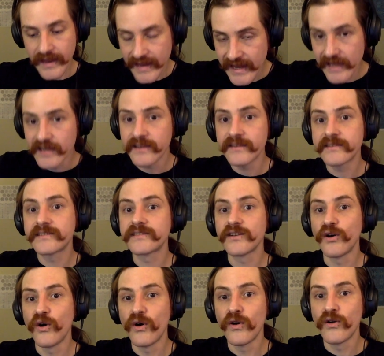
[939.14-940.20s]
is
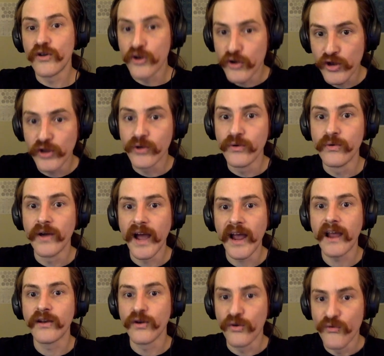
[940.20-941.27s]
new
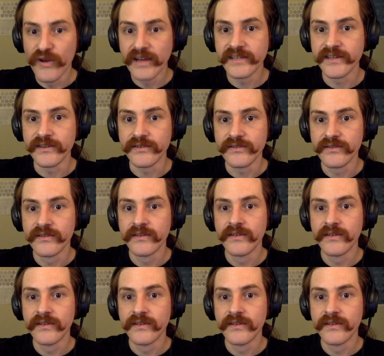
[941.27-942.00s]
and original,